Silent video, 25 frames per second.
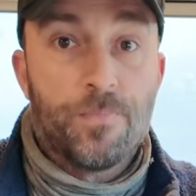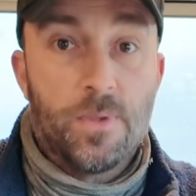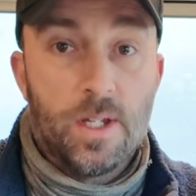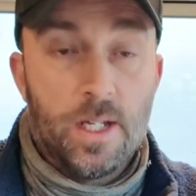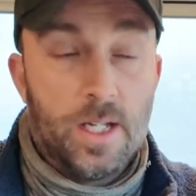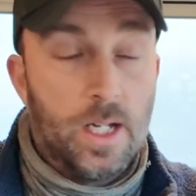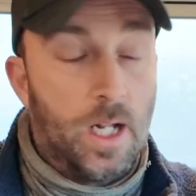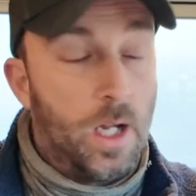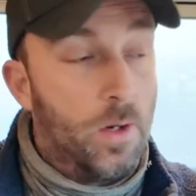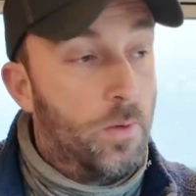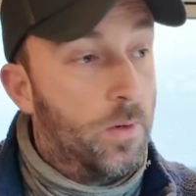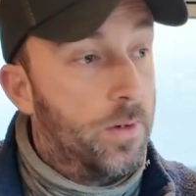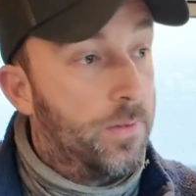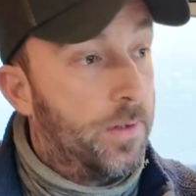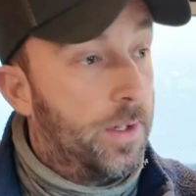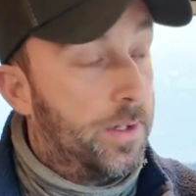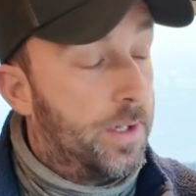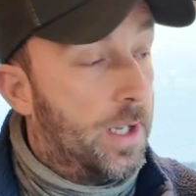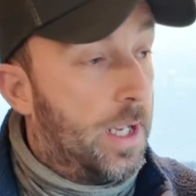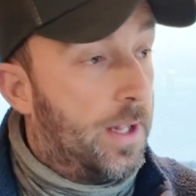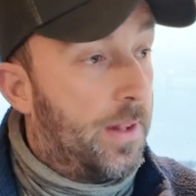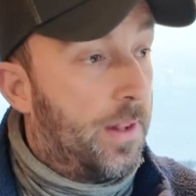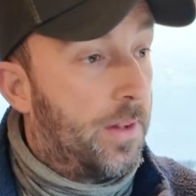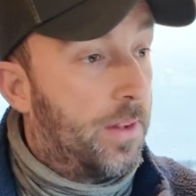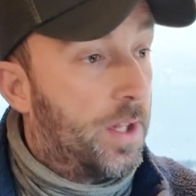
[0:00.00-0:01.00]

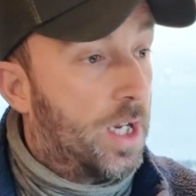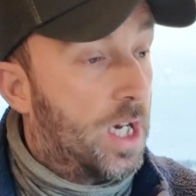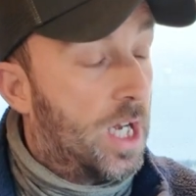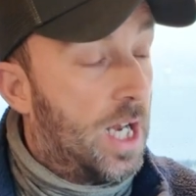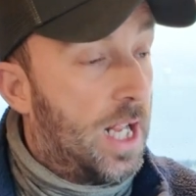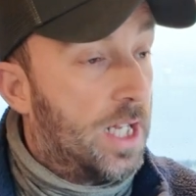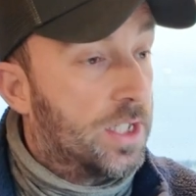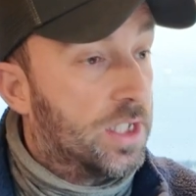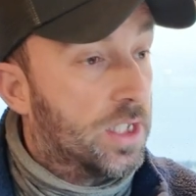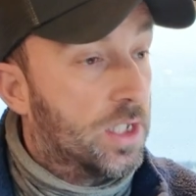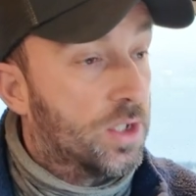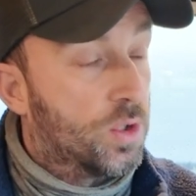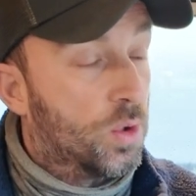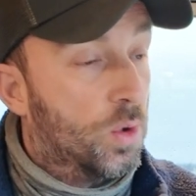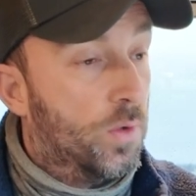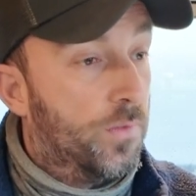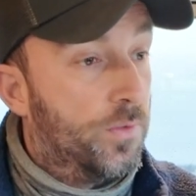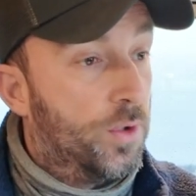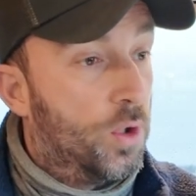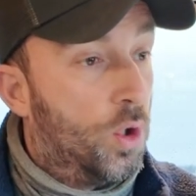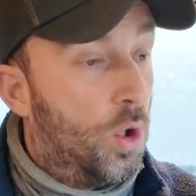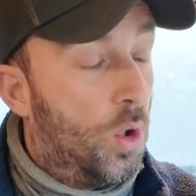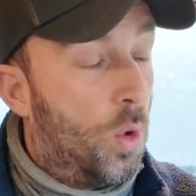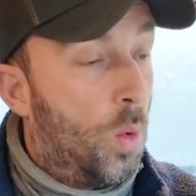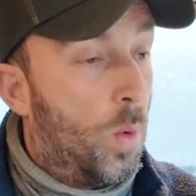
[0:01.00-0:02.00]
The classic sort
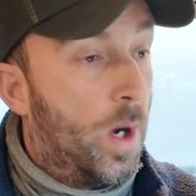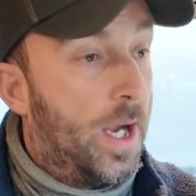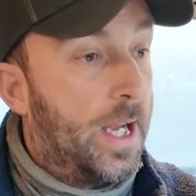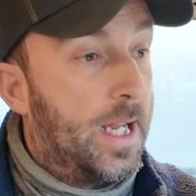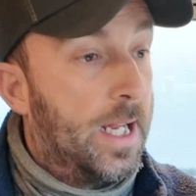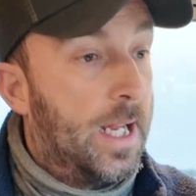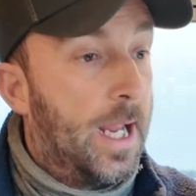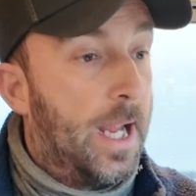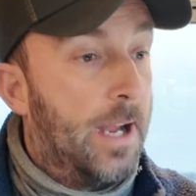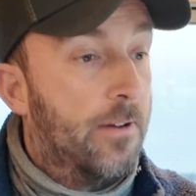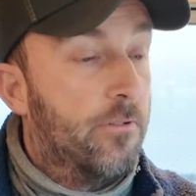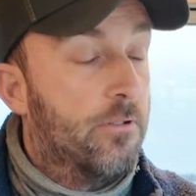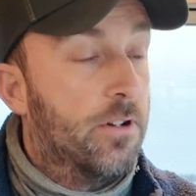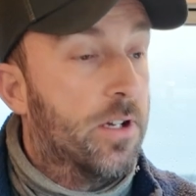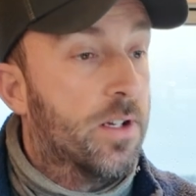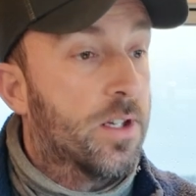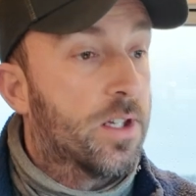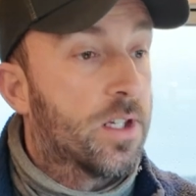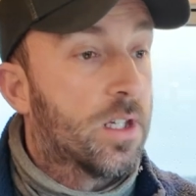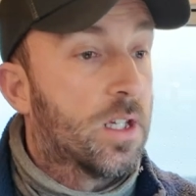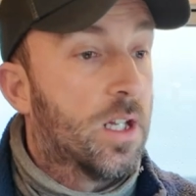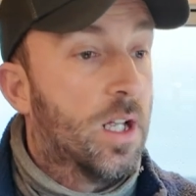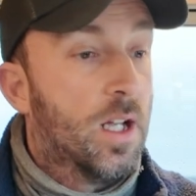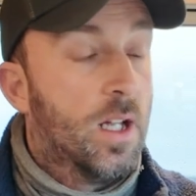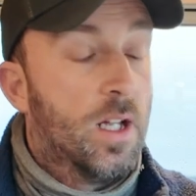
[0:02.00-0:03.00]
of Norway
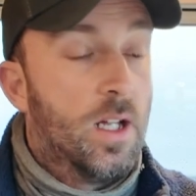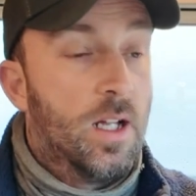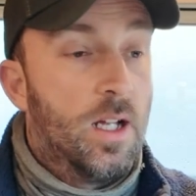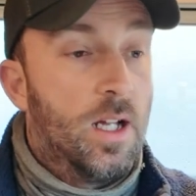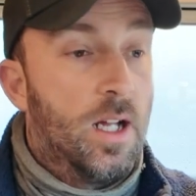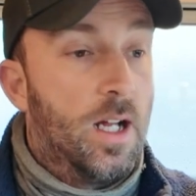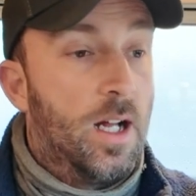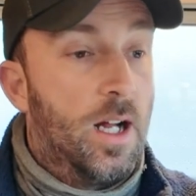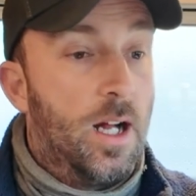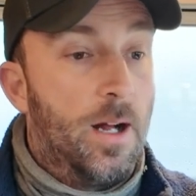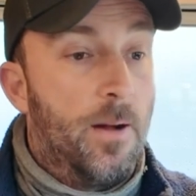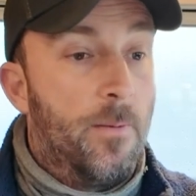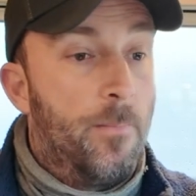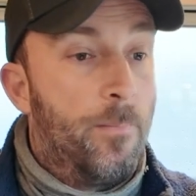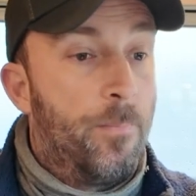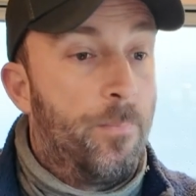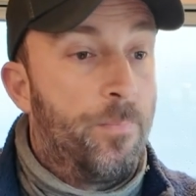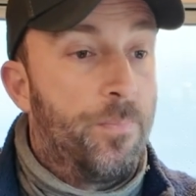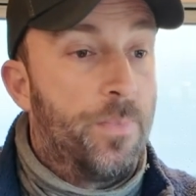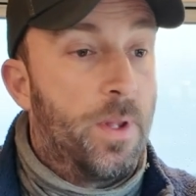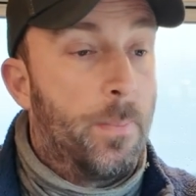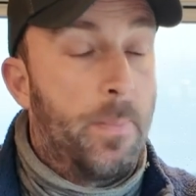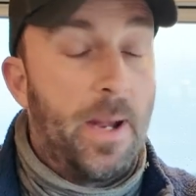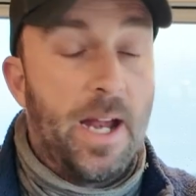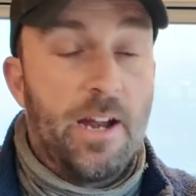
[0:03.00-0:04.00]
areas,
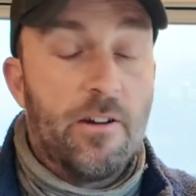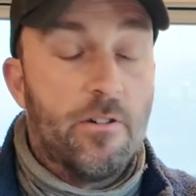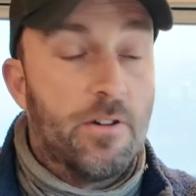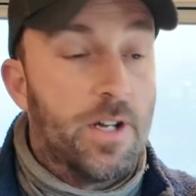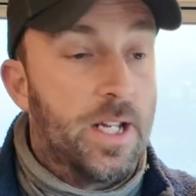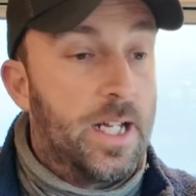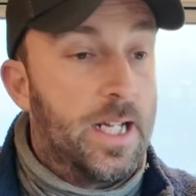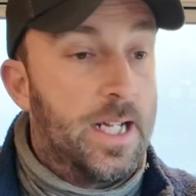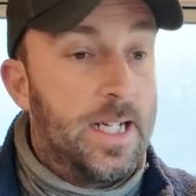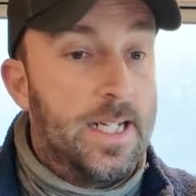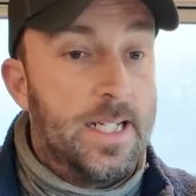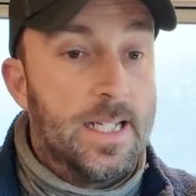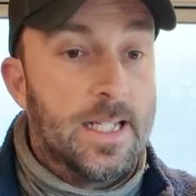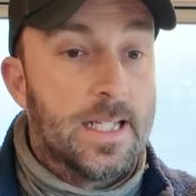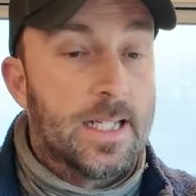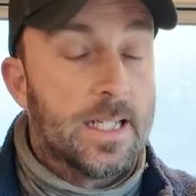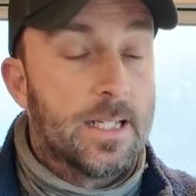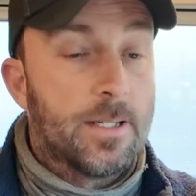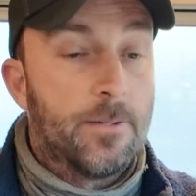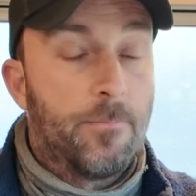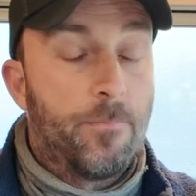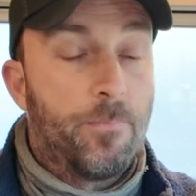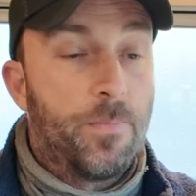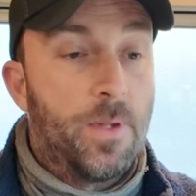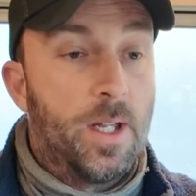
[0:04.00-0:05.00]
the Pyrenees.